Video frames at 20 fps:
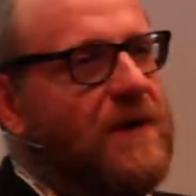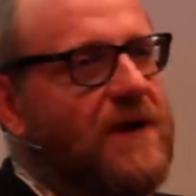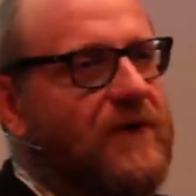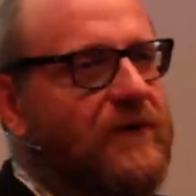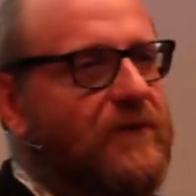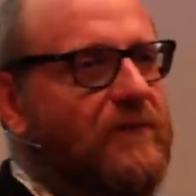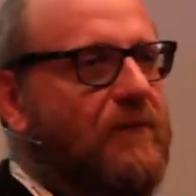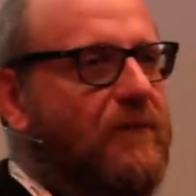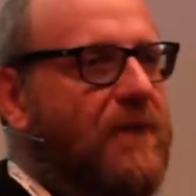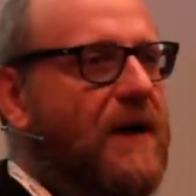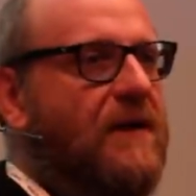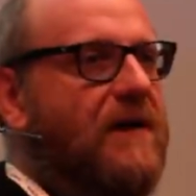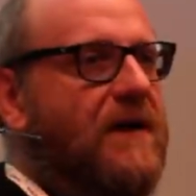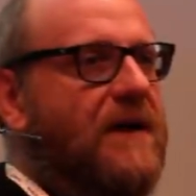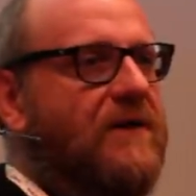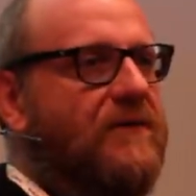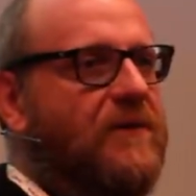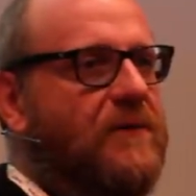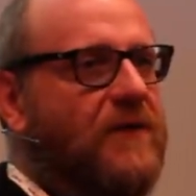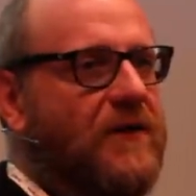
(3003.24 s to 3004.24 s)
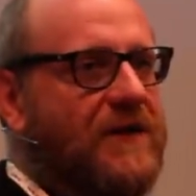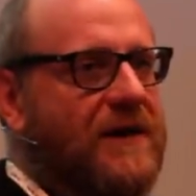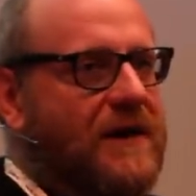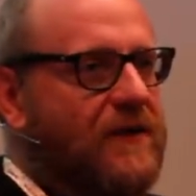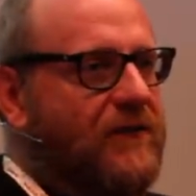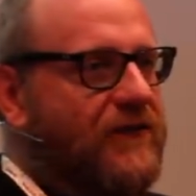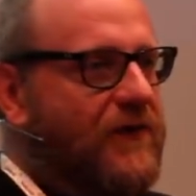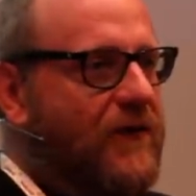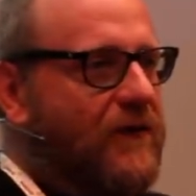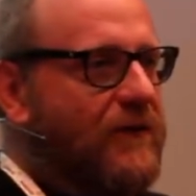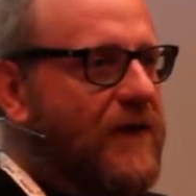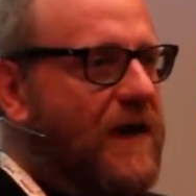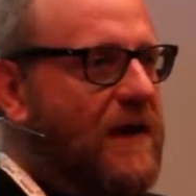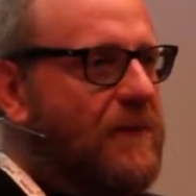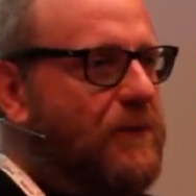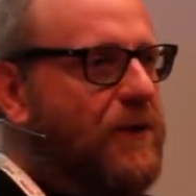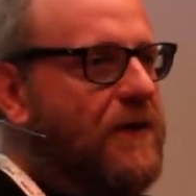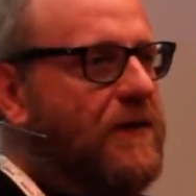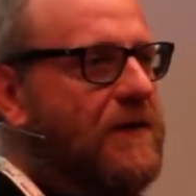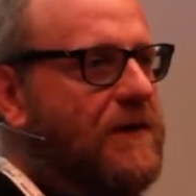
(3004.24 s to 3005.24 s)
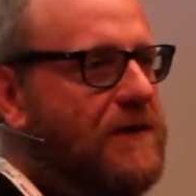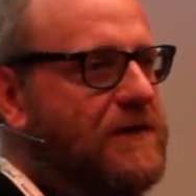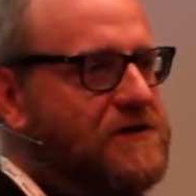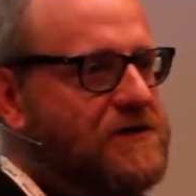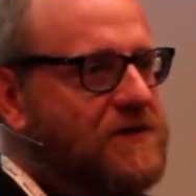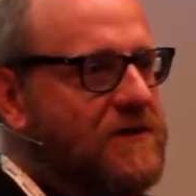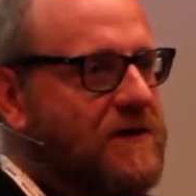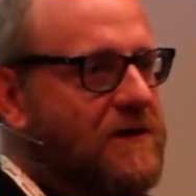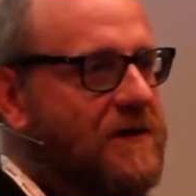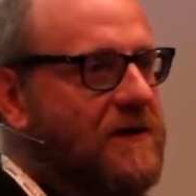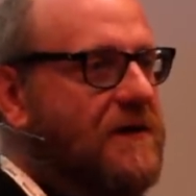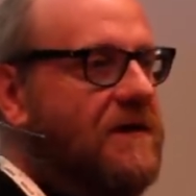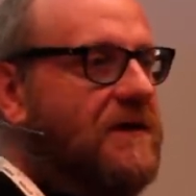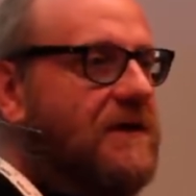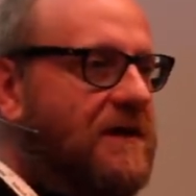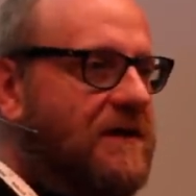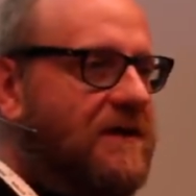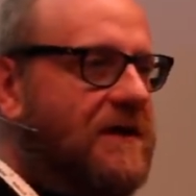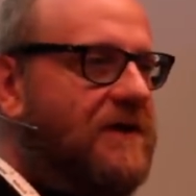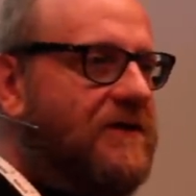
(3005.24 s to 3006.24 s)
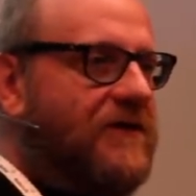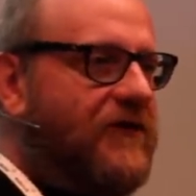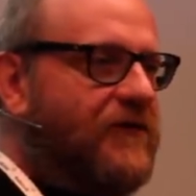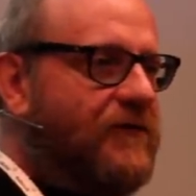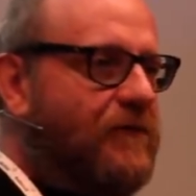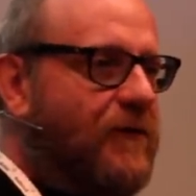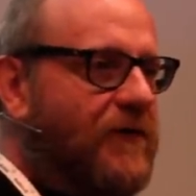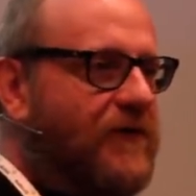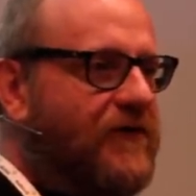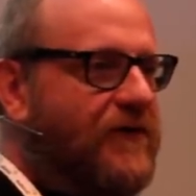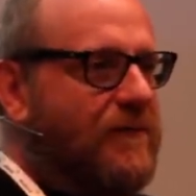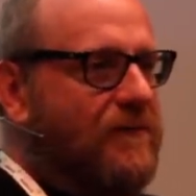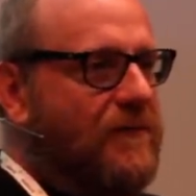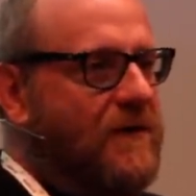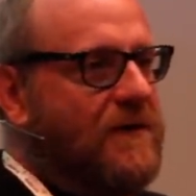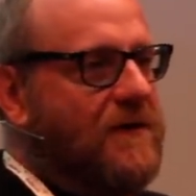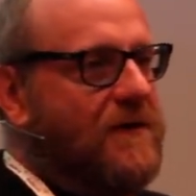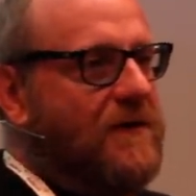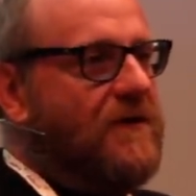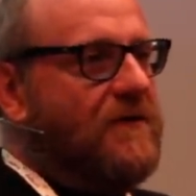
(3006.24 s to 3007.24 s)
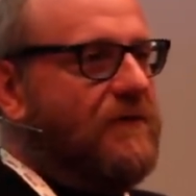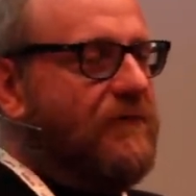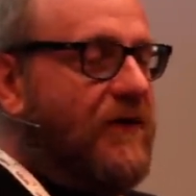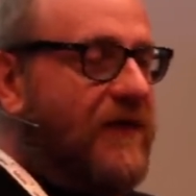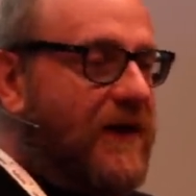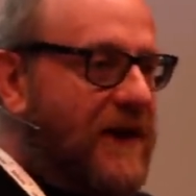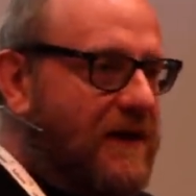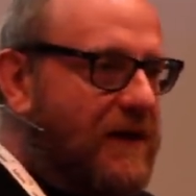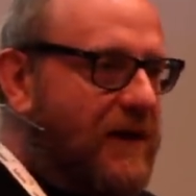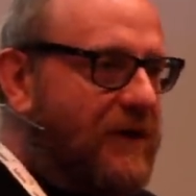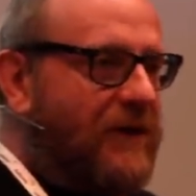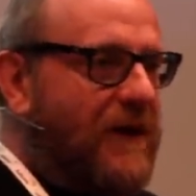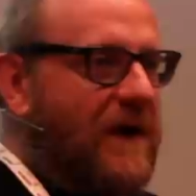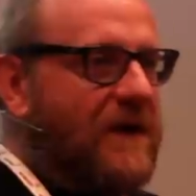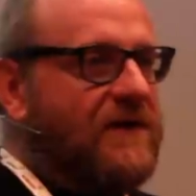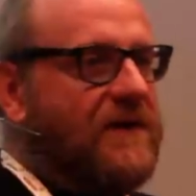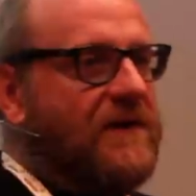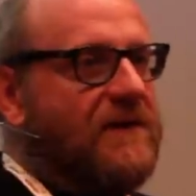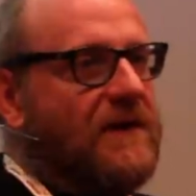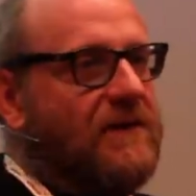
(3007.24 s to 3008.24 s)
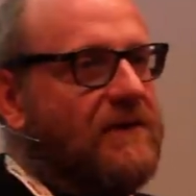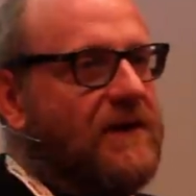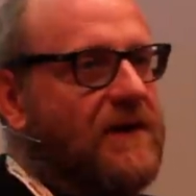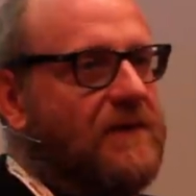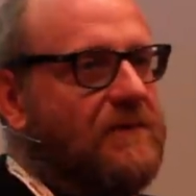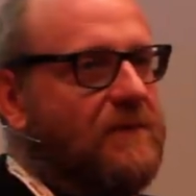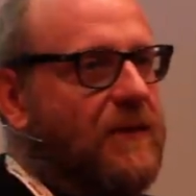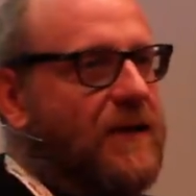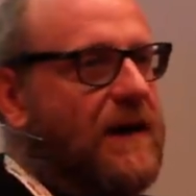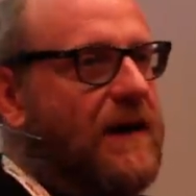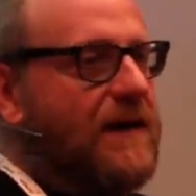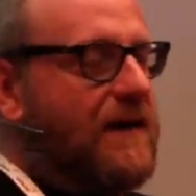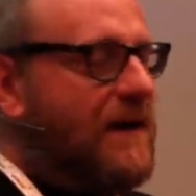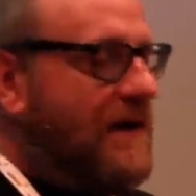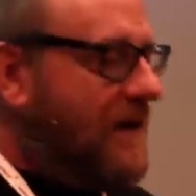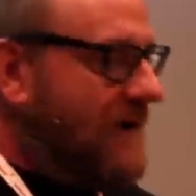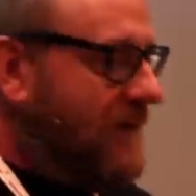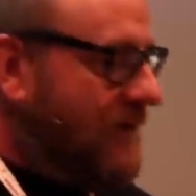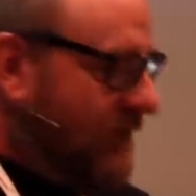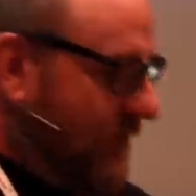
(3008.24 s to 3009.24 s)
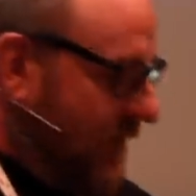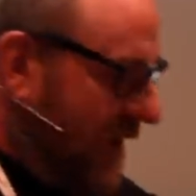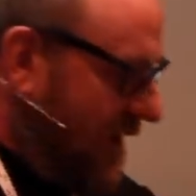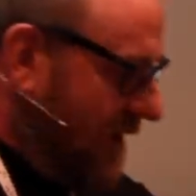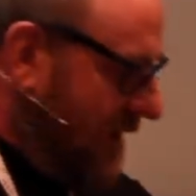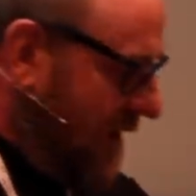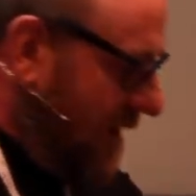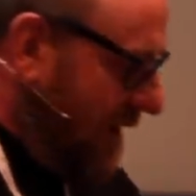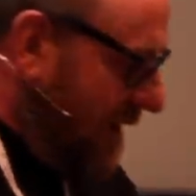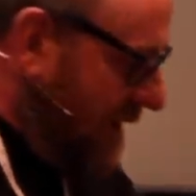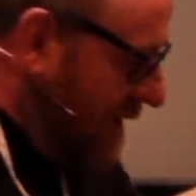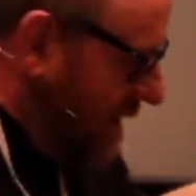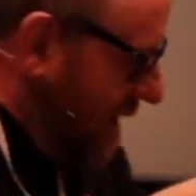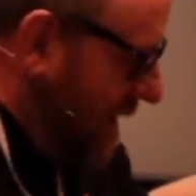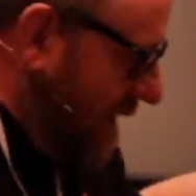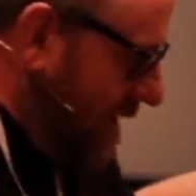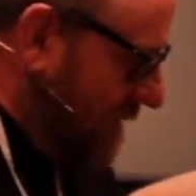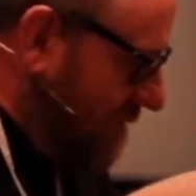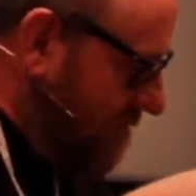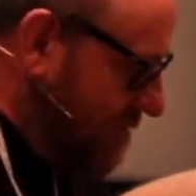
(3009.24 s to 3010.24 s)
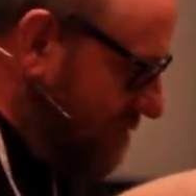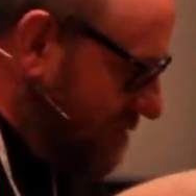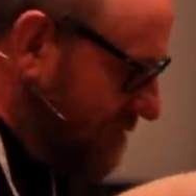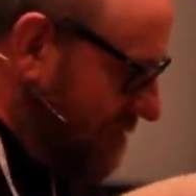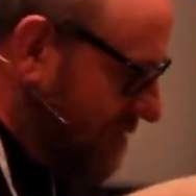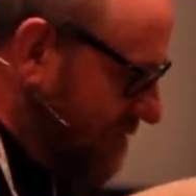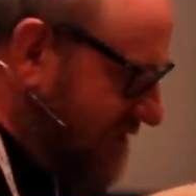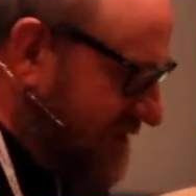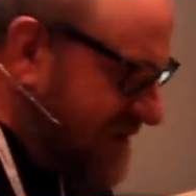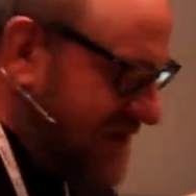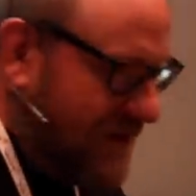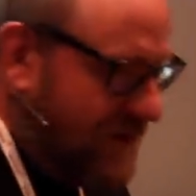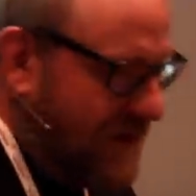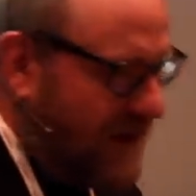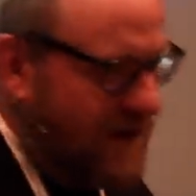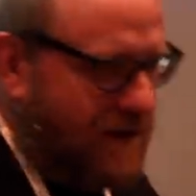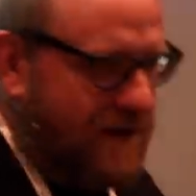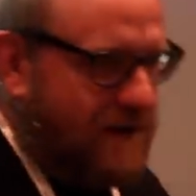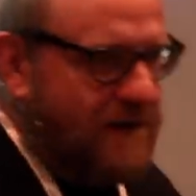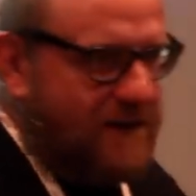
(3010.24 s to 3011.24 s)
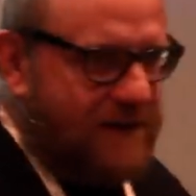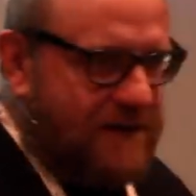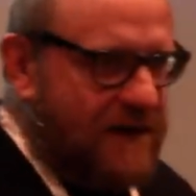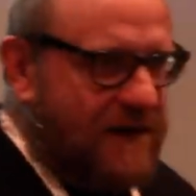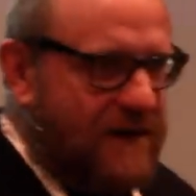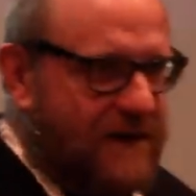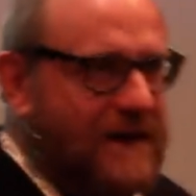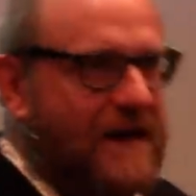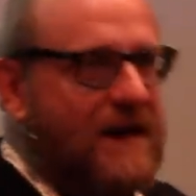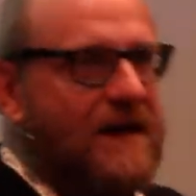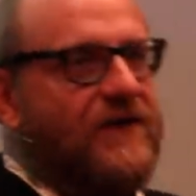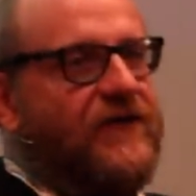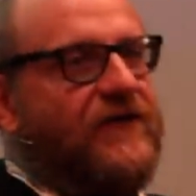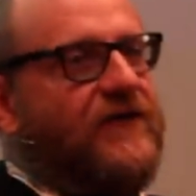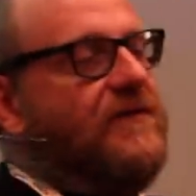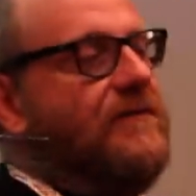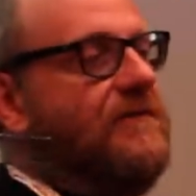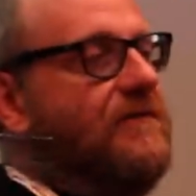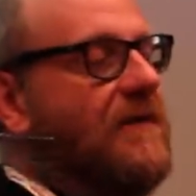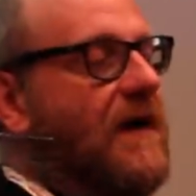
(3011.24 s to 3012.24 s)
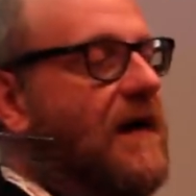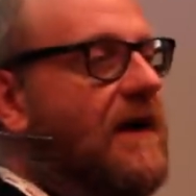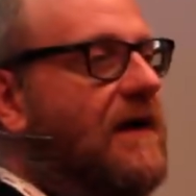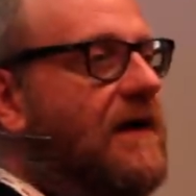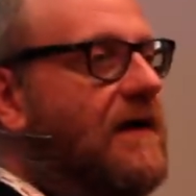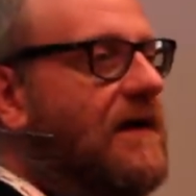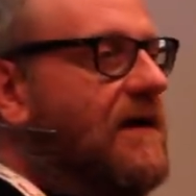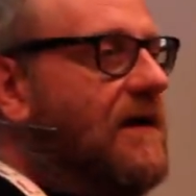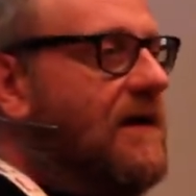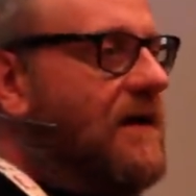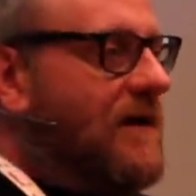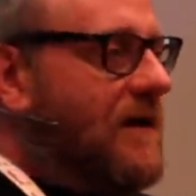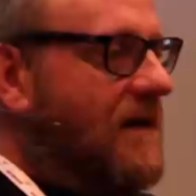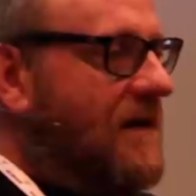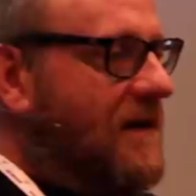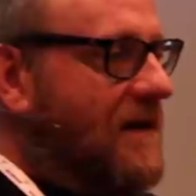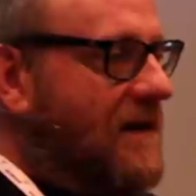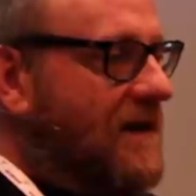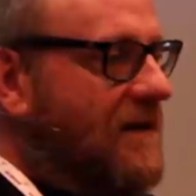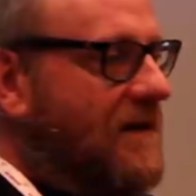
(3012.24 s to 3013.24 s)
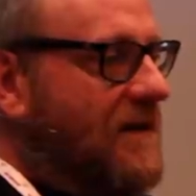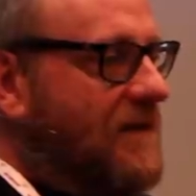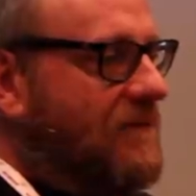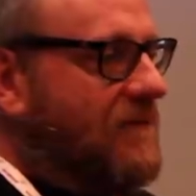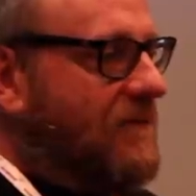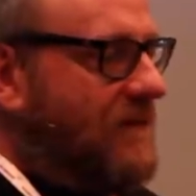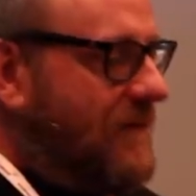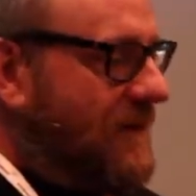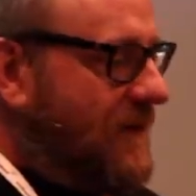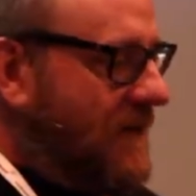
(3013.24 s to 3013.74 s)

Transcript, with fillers: player from blowing everybody else off their perch, you need to squash them without affecting their own playing. Um, so, I, unless uh, I'm